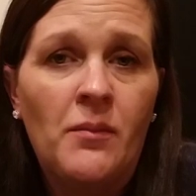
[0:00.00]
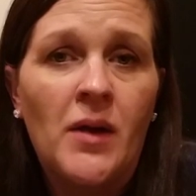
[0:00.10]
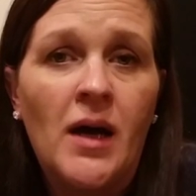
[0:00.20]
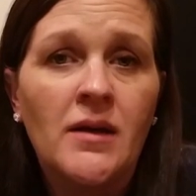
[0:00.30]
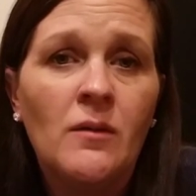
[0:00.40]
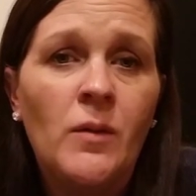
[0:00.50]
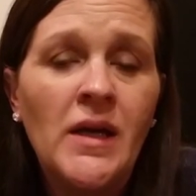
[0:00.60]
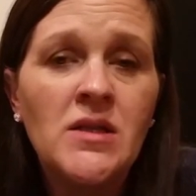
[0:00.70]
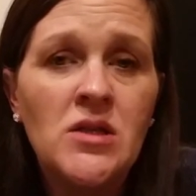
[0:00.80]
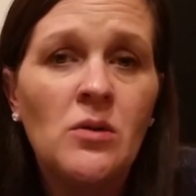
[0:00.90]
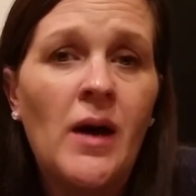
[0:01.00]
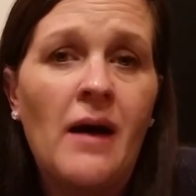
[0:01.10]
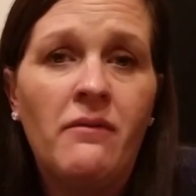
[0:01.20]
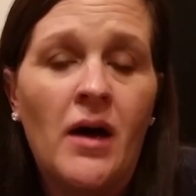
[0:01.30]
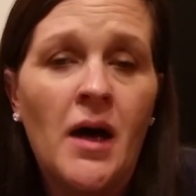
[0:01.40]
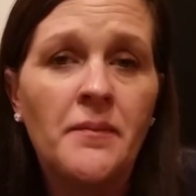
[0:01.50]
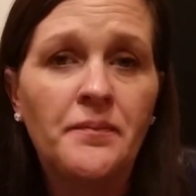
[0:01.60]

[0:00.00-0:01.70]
my blog that we do have